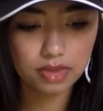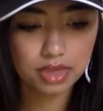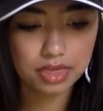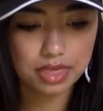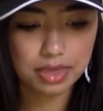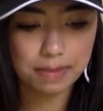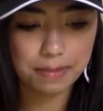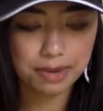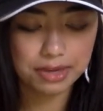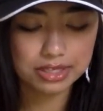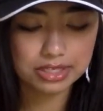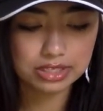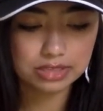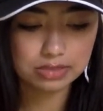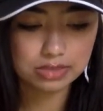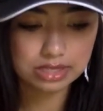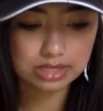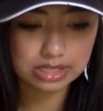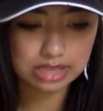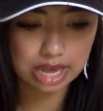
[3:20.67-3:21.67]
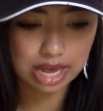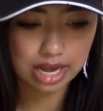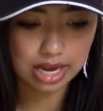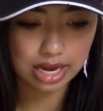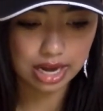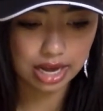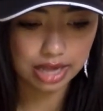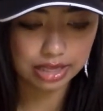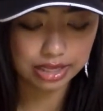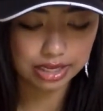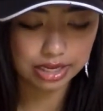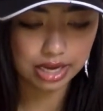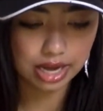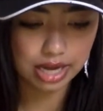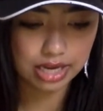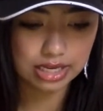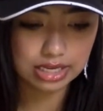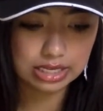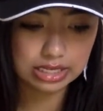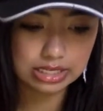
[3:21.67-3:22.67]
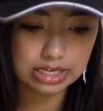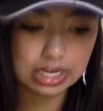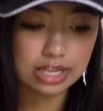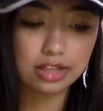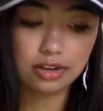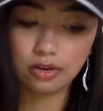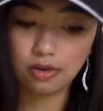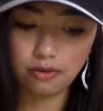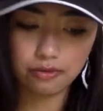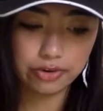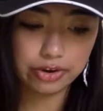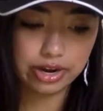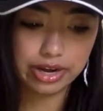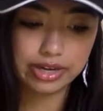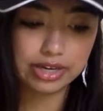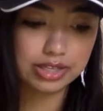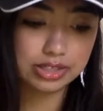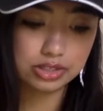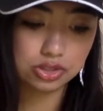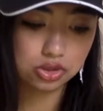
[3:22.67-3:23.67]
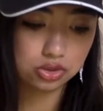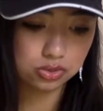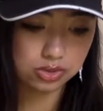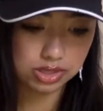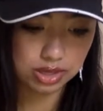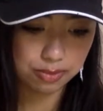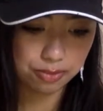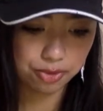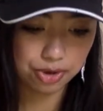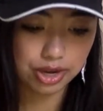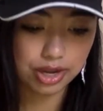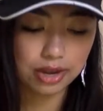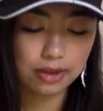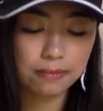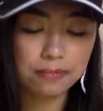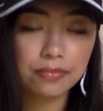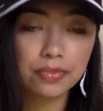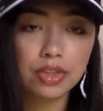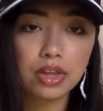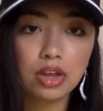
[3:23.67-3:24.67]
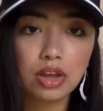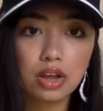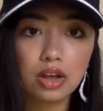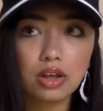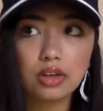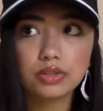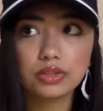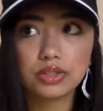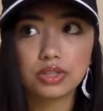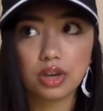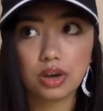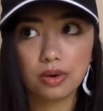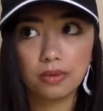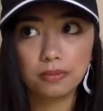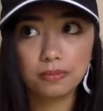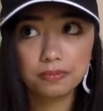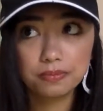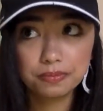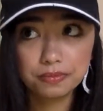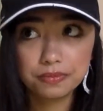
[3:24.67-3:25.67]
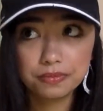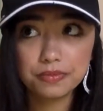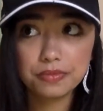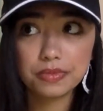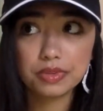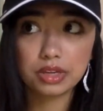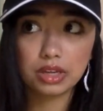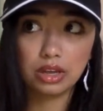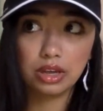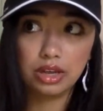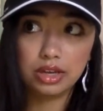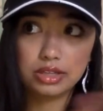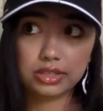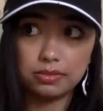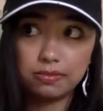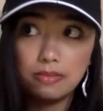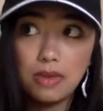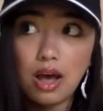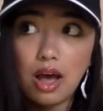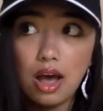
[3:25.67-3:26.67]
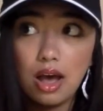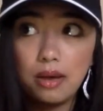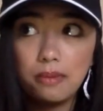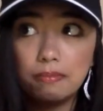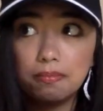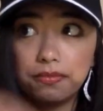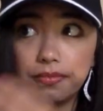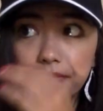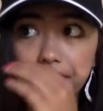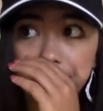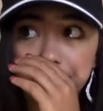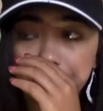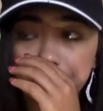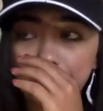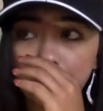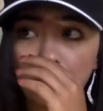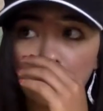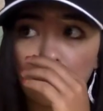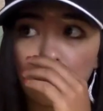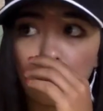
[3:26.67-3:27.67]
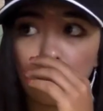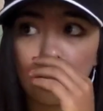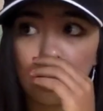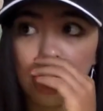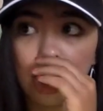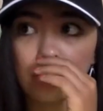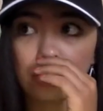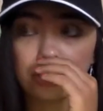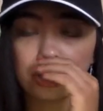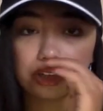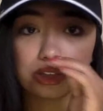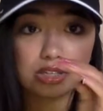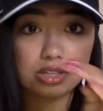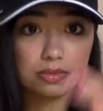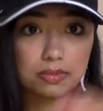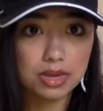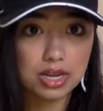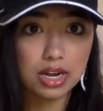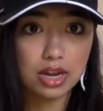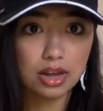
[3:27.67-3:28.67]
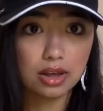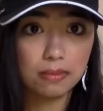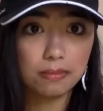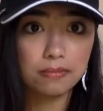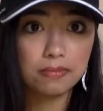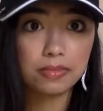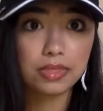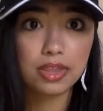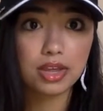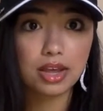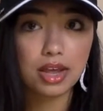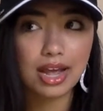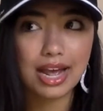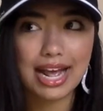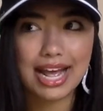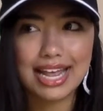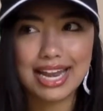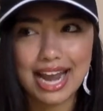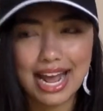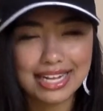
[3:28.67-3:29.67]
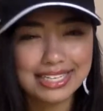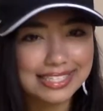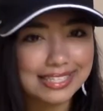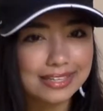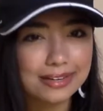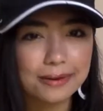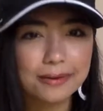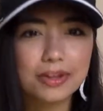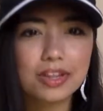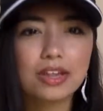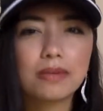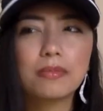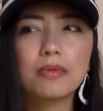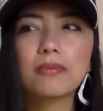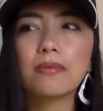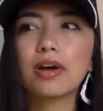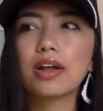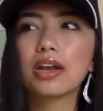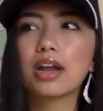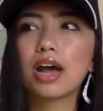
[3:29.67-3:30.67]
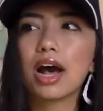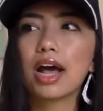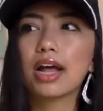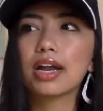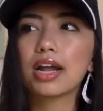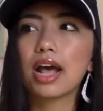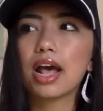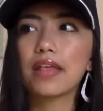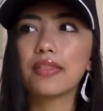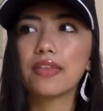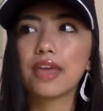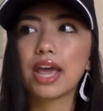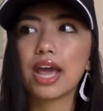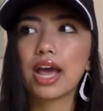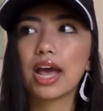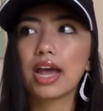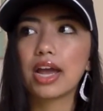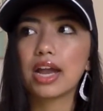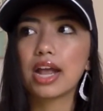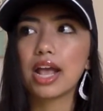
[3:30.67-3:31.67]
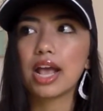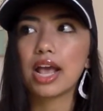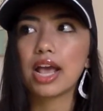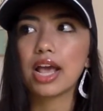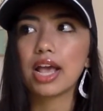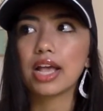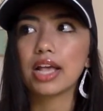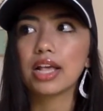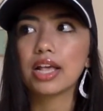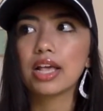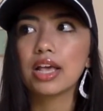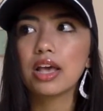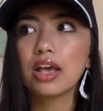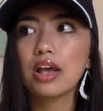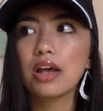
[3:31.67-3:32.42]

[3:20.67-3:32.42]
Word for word: they bussed him to Staten Island, and he stayed there overnight into Tuesday morning. So his mom went out there to meet him and had dinner with him and whatnot, and they had a